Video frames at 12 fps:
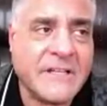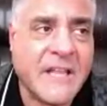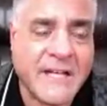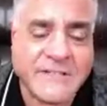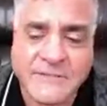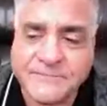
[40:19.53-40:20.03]

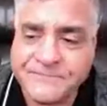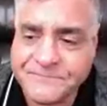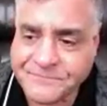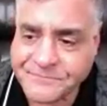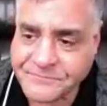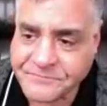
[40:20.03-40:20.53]
legend
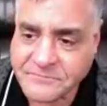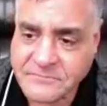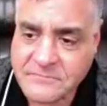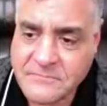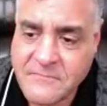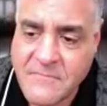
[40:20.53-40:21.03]

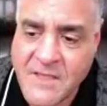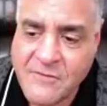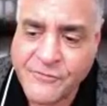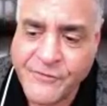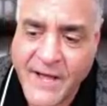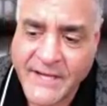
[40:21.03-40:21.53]

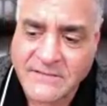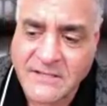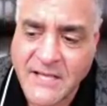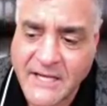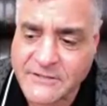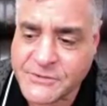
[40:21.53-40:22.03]
finds a
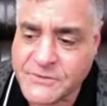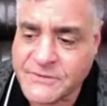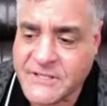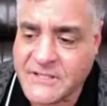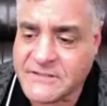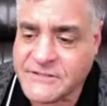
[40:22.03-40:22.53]
lot of
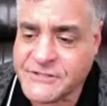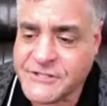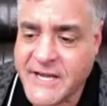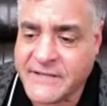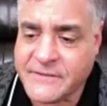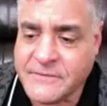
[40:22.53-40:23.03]
truth on his
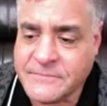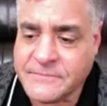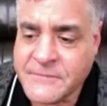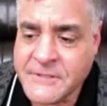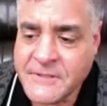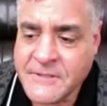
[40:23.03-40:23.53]
channel
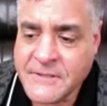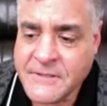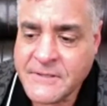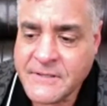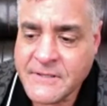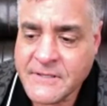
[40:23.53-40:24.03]

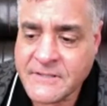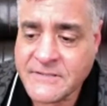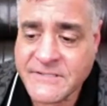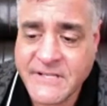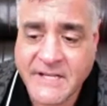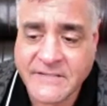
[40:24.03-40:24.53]
and
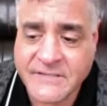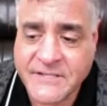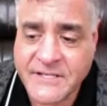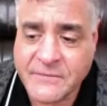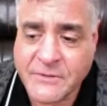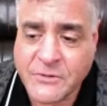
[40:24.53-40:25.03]
says
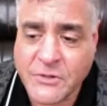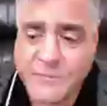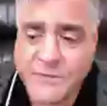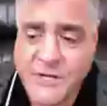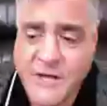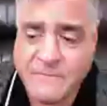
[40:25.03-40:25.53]
the
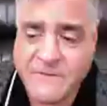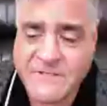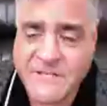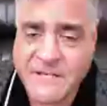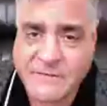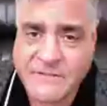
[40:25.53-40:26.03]
recruitment
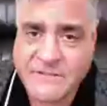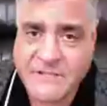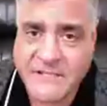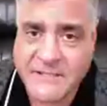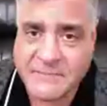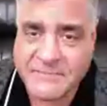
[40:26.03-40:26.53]
office never
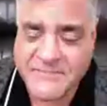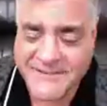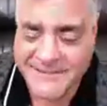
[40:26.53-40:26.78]
sleeps.